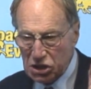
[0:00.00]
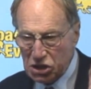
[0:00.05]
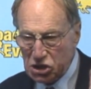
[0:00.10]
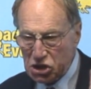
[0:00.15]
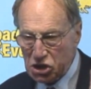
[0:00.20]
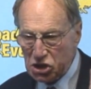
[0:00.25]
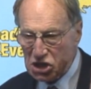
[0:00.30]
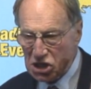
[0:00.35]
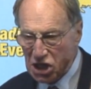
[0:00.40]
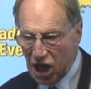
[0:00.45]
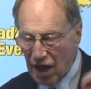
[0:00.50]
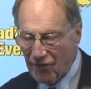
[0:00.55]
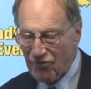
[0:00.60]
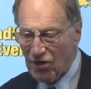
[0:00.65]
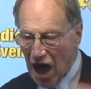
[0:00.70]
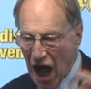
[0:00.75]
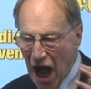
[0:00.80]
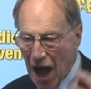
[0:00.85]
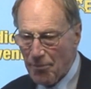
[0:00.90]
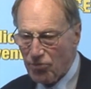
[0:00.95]
to
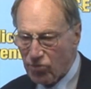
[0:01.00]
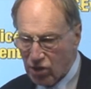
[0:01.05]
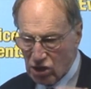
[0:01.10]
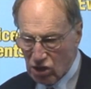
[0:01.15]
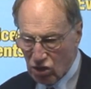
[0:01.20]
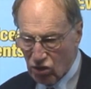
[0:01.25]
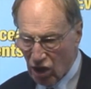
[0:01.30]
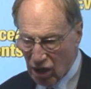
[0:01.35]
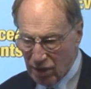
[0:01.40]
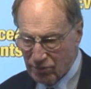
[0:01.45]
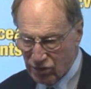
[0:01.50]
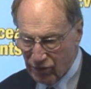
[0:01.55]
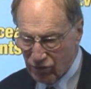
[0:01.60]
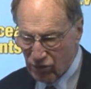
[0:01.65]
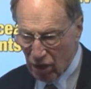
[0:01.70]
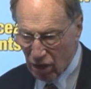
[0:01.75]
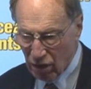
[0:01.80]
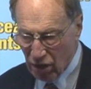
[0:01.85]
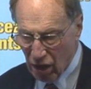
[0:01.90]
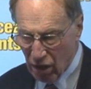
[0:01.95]
cover up the crimes
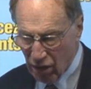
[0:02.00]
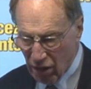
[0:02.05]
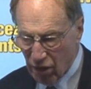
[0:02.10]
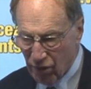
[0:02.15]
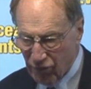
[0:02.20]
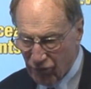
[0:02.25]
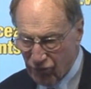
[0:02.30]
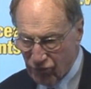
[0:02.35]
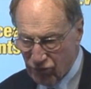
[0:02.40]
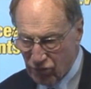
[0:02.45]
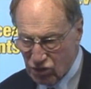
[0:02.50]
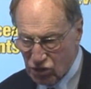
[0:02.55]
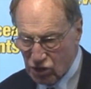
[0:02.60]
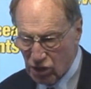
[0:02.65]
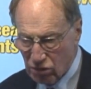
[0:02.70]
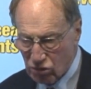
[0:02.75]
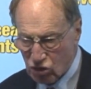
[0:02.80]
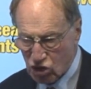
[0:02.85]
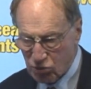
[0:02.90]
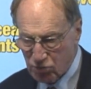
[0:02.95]
of
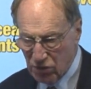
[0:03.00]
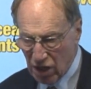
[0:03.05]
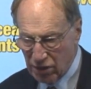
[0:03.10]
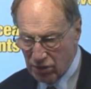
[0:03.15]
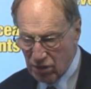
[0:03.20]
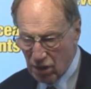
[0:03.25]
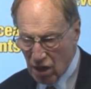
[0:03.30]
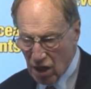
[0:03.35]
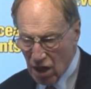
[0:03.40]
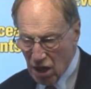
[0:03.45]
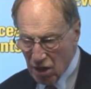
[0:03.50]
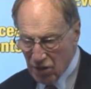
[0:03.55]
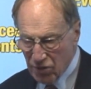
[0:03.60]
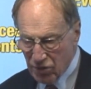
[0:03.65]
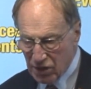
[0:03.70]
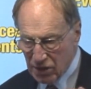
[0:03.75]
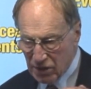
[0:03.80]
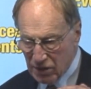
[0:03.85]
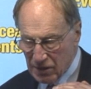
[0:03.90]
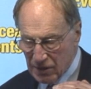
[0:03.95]
Cyril Smith,
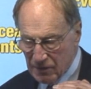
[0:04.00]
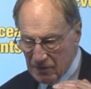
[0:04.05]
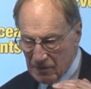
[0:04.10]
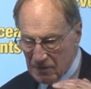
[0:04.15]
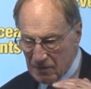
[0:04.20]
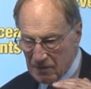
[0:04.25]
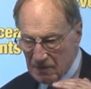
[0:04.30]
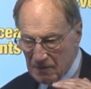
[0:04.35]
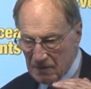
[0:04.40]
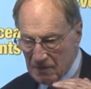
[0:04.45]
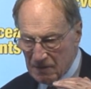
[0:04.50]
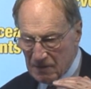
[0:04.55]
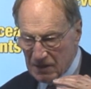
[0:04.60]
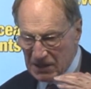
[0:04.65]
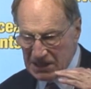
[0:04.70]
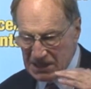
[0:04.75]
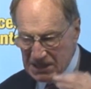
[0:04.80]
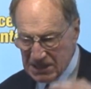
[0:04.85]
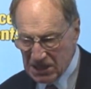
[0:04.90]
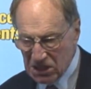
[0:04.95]
the
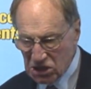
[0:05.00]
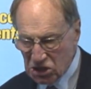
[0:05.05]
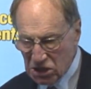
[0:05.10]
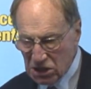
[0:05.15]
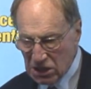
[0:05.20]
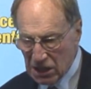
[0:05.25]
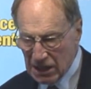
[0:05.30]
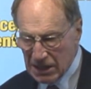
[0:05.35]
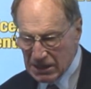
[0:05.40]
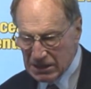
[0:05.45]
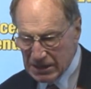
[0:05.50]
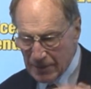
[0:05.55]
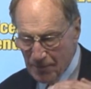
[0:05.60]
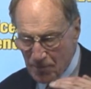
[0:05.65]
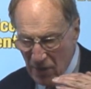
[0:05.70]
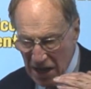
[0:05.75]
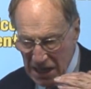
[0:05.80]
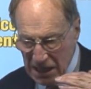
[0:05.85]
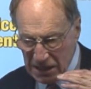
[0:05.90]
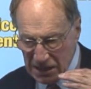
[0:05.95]
decision to
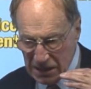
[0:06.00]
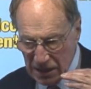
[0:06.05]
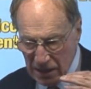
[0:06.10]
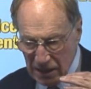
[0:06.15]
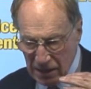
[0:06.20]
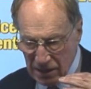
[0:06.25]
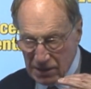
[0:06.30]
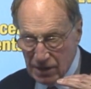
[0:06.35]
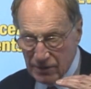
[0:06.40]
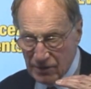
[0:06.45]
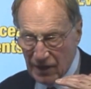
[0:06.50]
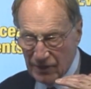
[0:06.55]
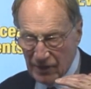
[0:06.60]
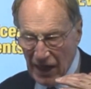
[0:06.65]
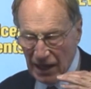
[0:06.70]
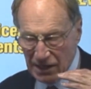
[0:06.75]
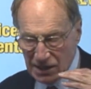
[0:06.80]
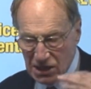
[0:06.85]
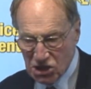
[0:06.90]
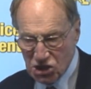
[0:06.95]
make
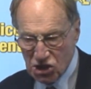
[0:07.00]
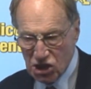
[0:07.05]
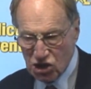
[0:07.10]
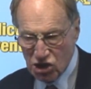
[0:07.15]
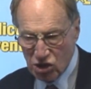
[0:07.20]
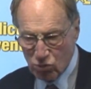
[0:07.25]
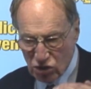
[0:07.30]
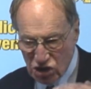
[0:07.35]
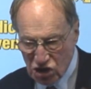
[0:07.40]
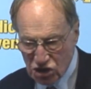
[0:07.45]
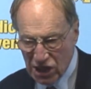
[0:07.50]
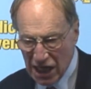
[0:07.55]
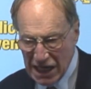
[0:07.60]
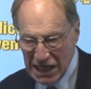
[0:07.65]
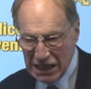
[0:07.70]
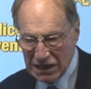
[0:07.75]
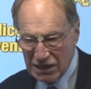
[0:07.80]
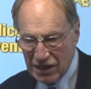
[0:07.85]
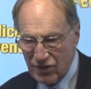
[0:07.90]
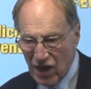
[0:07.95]
that decision was
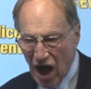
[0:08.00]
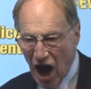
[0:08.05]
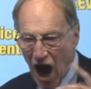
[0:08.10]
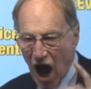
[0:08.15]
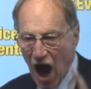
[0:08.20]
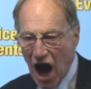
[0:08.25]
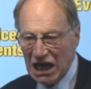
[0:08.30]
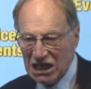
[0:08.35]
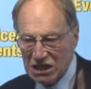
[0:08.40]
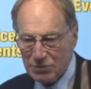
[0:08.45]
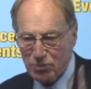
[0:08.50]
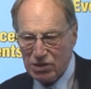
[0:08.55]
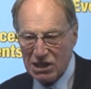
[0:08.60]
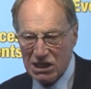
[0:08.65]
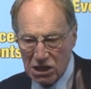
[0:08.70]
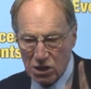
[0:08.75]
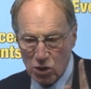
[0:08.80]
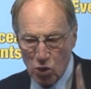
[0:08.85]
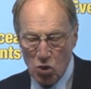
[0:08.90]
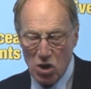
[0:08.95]
taken at the highest
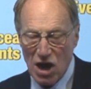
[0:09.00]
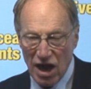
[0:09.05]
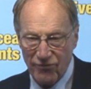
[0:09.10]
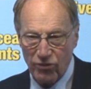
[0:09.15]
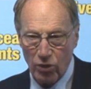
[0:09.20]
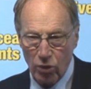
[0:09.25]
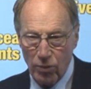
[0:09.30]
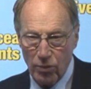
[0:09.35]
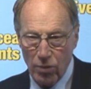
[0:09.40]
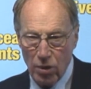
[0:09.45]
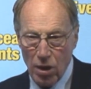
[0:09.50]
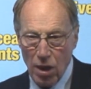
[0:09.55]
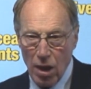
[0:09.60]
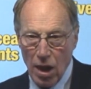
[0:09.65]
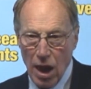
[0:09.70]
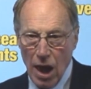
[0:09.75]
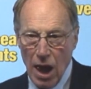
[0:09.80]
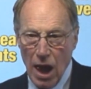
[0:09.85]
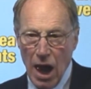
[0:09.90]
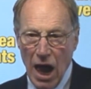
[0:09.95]
political level,
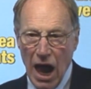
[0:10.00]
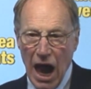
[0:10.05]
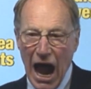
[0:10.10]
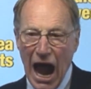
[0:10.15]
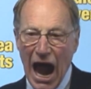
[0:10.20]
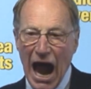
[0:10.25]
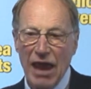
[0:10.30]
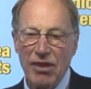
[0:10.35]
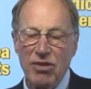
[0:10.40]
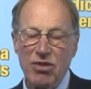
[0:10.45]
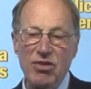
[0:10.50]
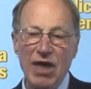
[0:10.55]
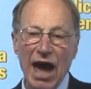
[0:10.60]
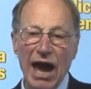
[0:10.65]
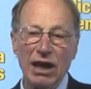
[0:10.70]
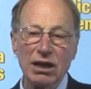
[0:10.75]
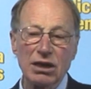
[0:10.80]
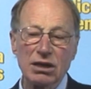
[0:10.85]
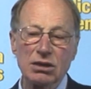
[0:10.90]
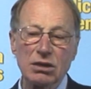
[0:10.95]
and
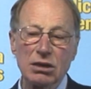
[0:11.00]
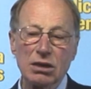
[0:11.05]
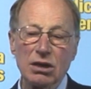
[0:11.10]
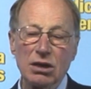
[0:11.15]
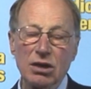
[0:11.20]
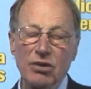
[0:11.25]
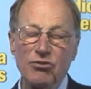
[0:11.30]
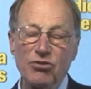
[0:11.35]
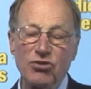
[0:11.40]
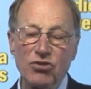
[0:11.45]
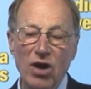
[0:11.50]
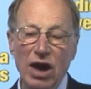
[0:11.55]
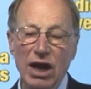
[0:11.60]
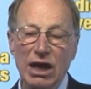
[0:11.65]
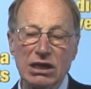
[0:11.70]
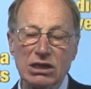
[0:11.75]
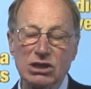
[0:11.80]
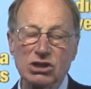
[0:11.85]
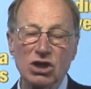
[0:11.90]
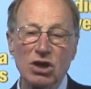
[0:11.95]
that
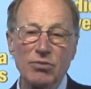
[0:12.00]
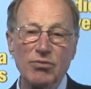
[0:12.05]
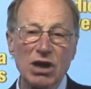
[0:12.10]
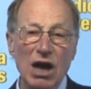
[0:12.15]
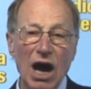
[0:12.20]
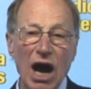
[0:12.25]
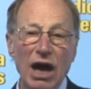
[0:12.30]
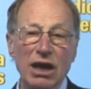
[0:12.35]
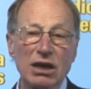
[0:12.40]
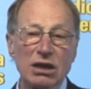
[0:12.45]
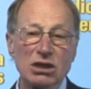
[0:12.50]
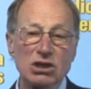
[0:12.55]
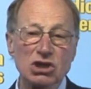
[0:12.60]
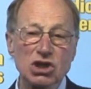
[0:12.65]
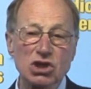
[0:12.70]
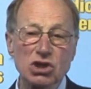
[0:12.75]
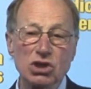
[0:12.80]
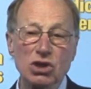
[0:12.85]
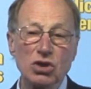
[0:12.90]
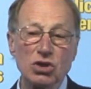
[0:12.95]
phrase can be
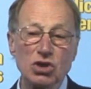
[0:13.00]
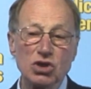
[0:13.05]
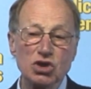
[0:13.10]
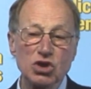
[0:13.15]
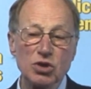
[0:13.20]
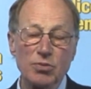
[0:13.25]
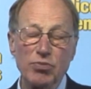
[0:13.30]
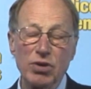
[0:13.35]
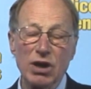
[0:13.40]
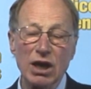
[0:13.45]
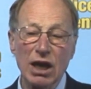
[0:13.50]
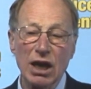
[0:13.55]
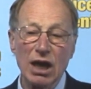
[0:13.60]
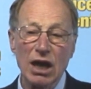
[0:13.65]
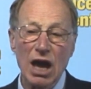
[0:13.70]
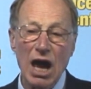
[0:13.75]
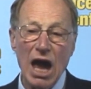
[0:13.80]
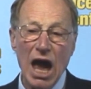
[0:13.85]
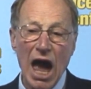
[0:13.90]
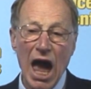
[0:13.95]
understood to be
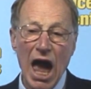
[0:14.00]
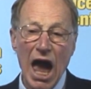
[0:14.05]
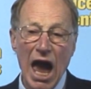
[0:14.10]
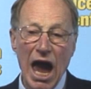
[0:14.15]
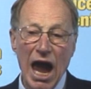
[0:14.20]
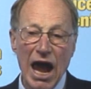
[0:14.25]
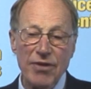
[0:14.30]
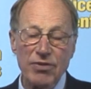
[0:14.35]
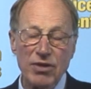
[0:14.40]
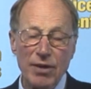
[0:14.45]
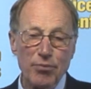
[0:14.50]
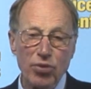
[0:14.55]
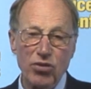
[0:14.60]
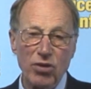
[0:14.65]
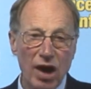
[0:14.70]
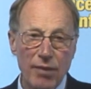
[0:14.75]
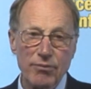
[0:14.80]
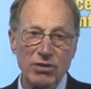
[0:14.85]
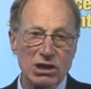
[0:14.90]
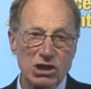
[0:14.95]
in the
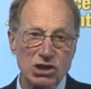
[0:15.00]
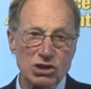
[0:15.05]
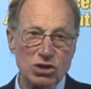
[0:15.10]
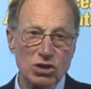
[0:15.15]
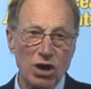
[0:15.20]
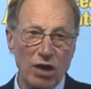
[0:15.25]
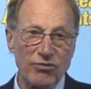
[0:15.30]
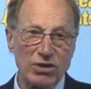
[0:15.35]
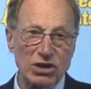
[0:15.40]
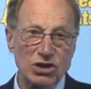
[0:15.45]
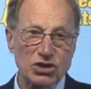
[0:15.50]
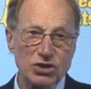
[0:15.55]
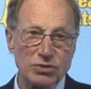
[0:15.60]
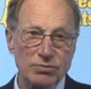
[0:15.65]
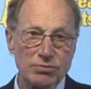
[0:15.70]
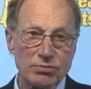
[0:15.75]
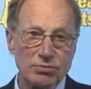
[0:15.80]
Prime Minister's office.